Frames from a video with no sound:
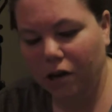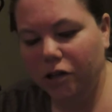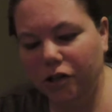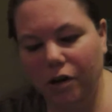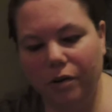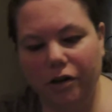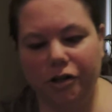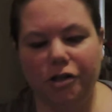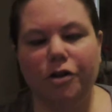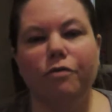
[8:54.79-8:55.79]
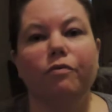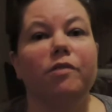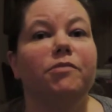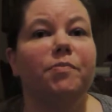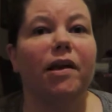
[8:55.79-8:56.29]
So there's new
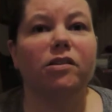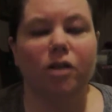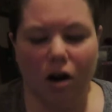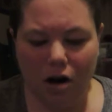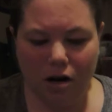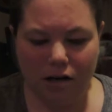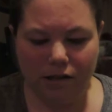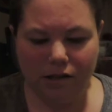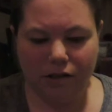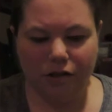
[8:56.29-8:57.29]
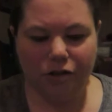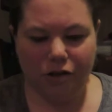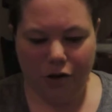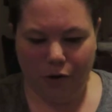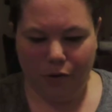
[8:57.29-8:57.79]
room space cards, there's
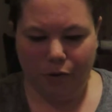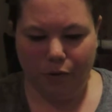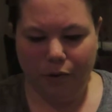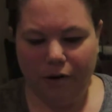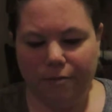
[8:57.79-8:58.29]
new